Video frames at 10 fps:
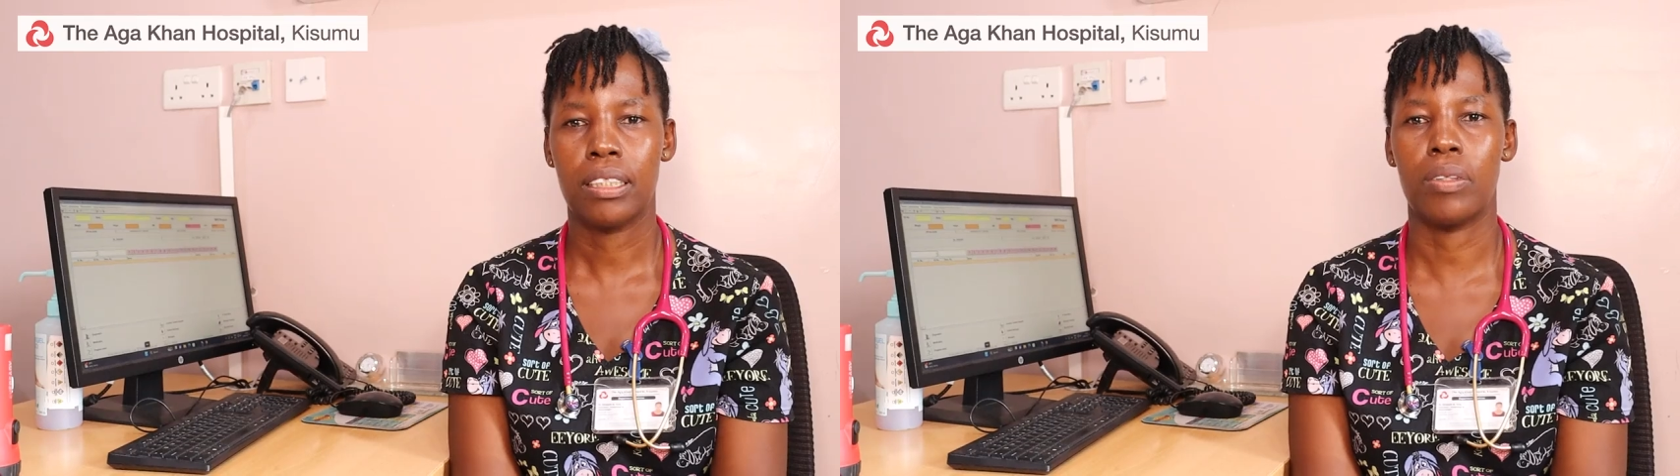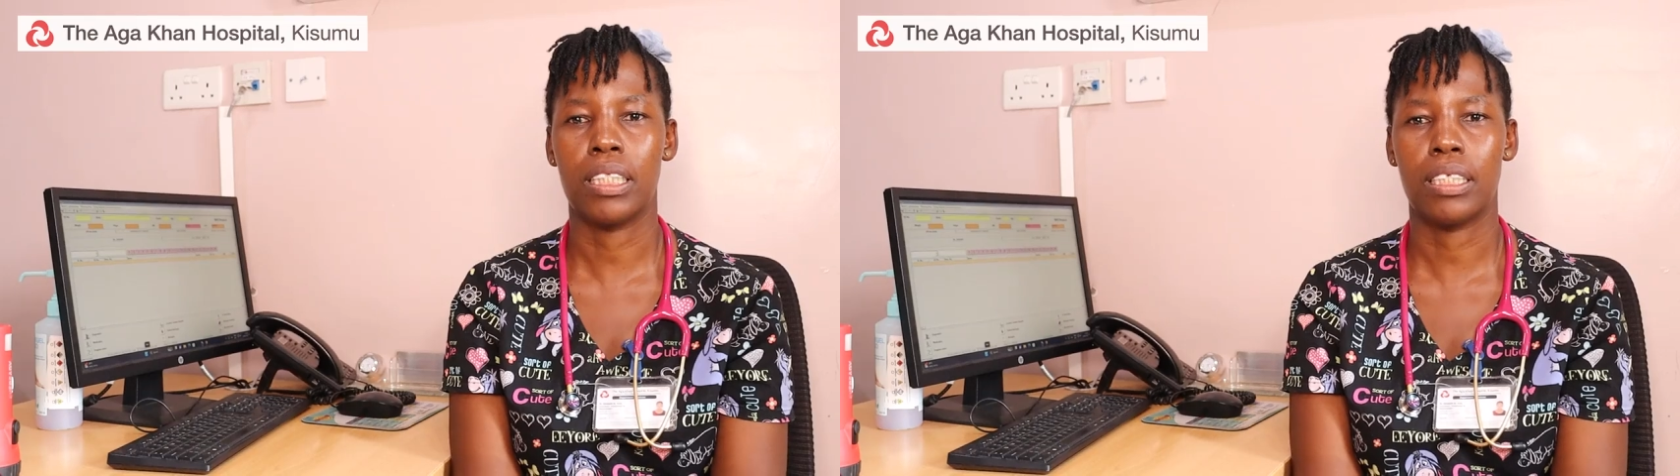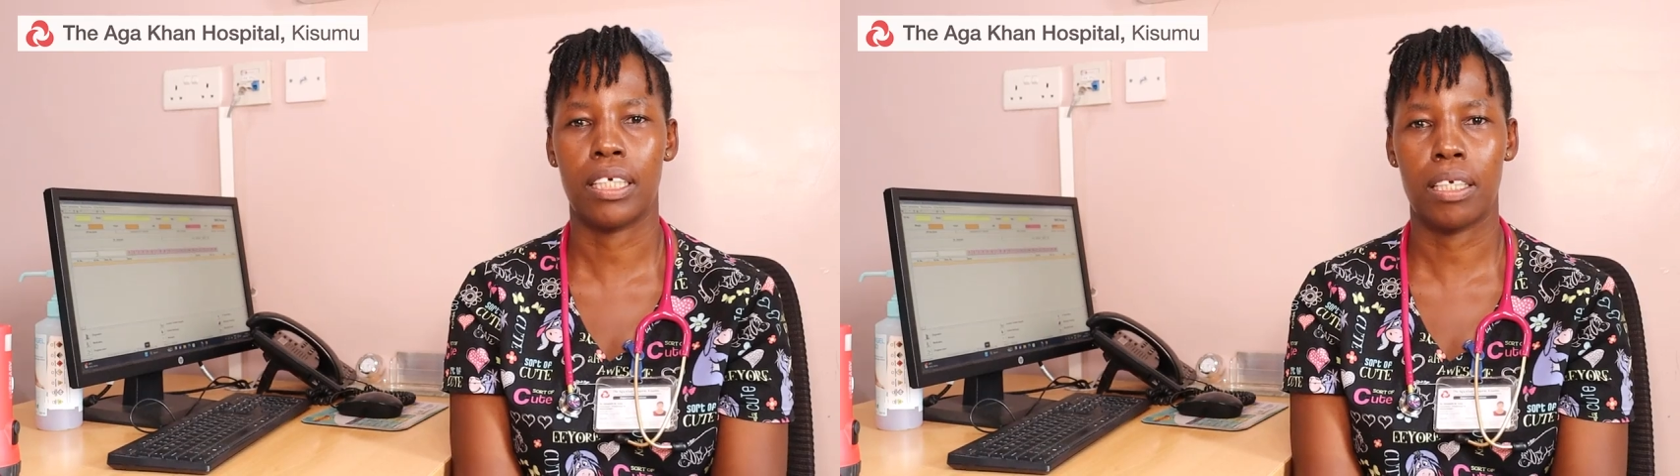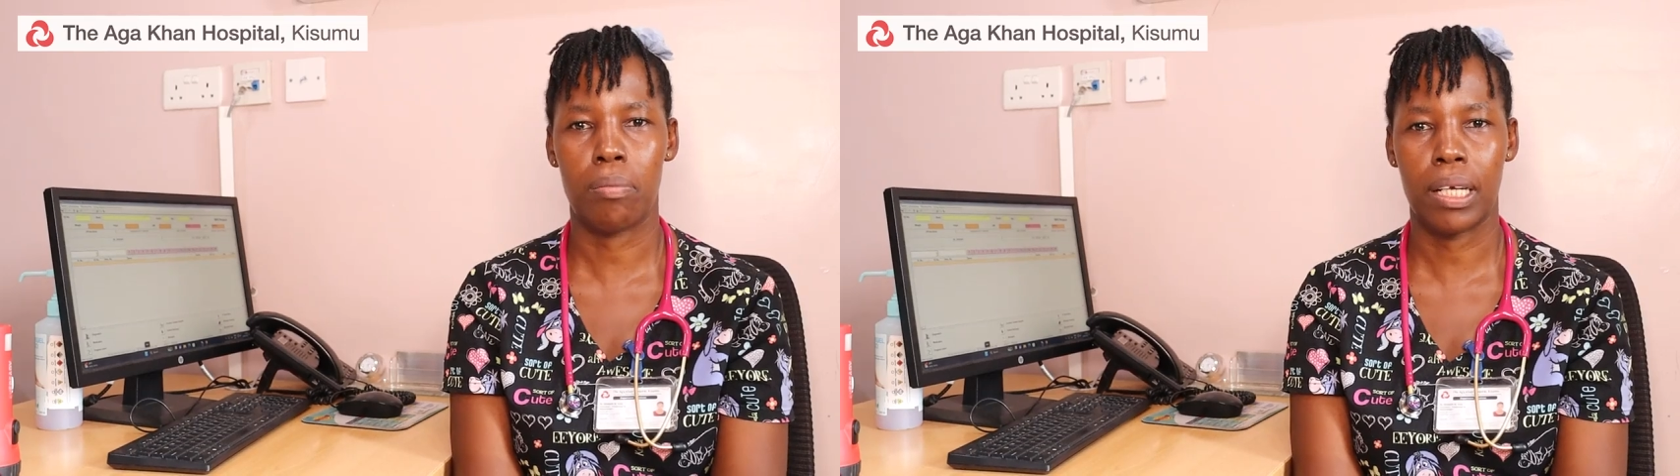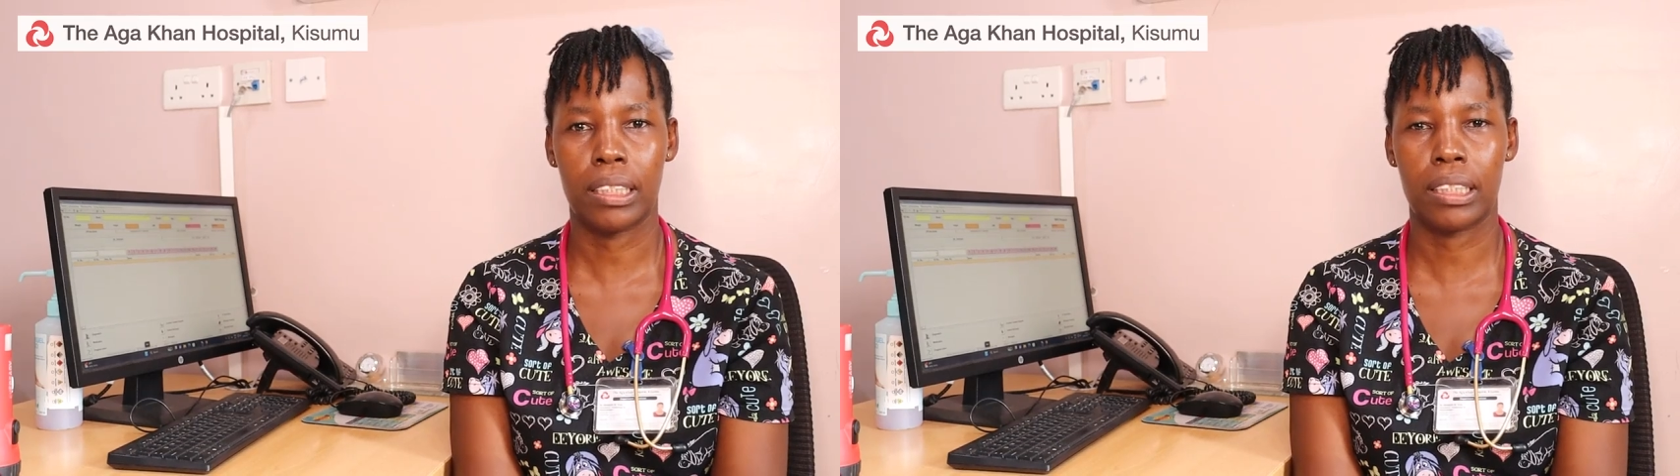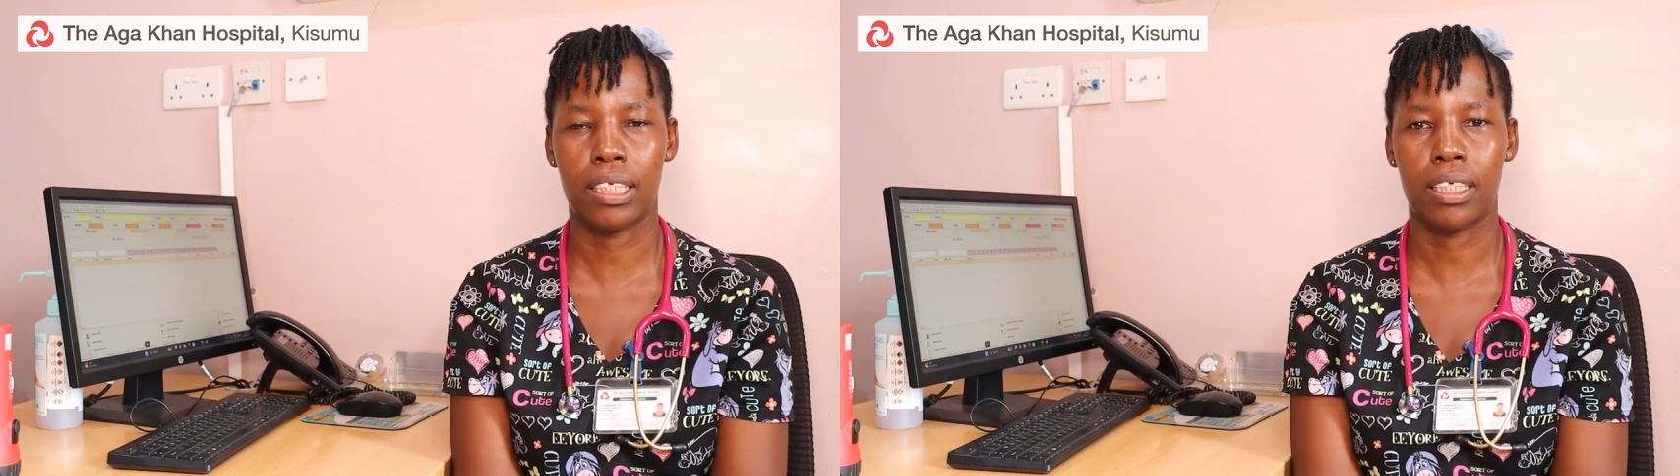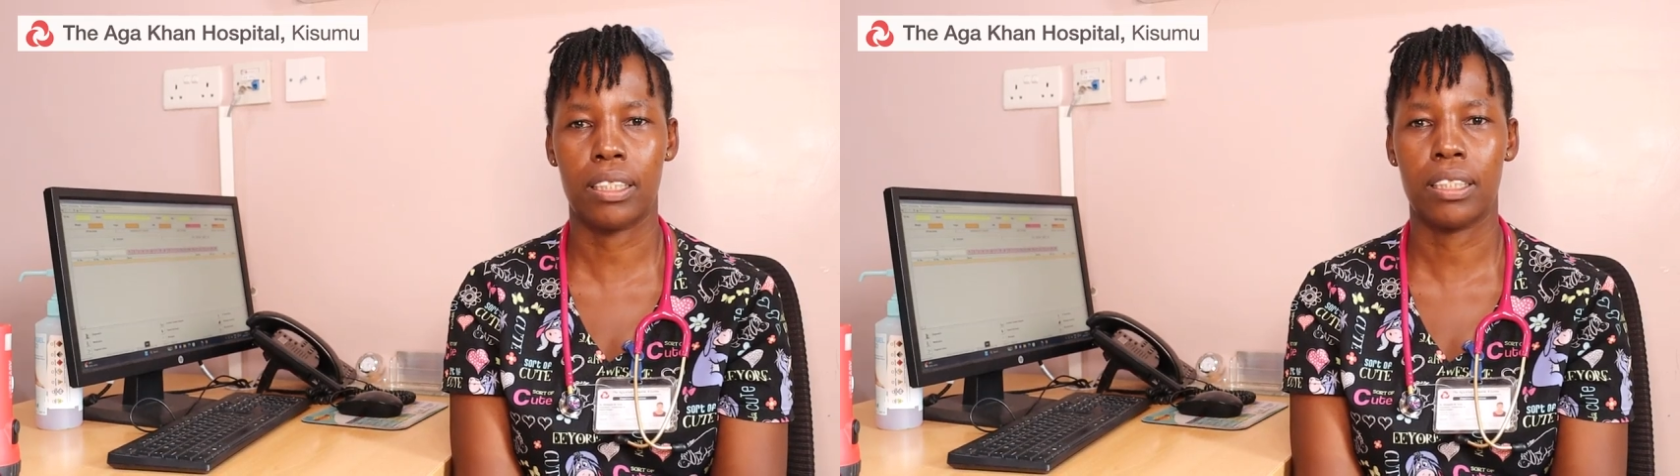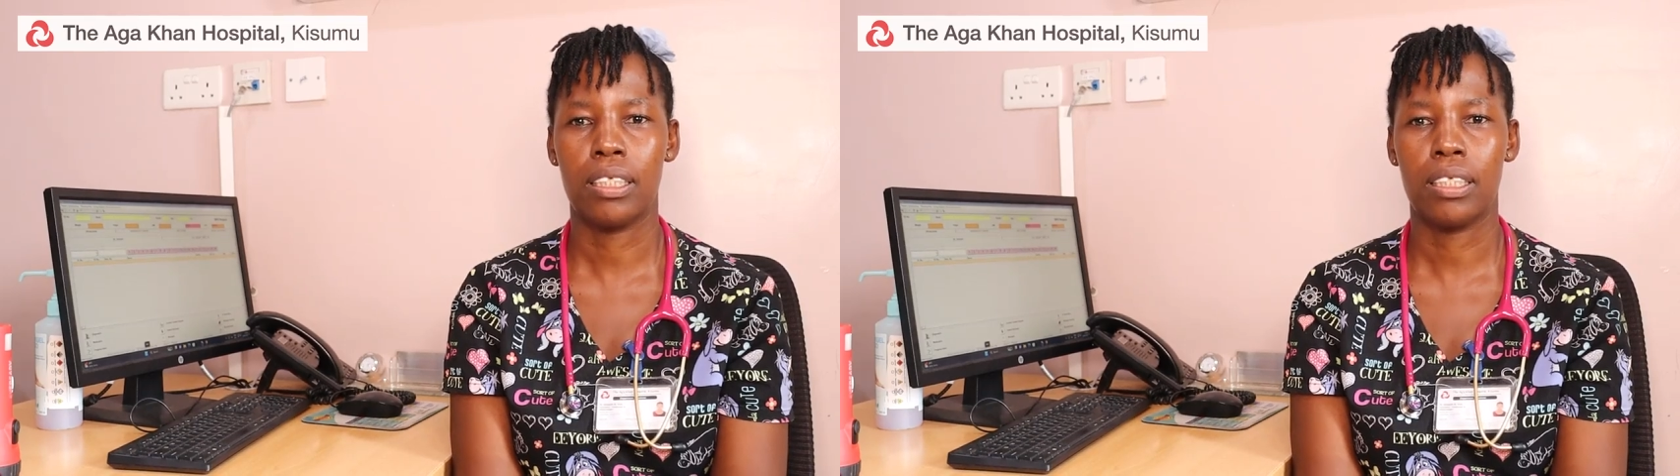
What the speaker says: within the red blood cell.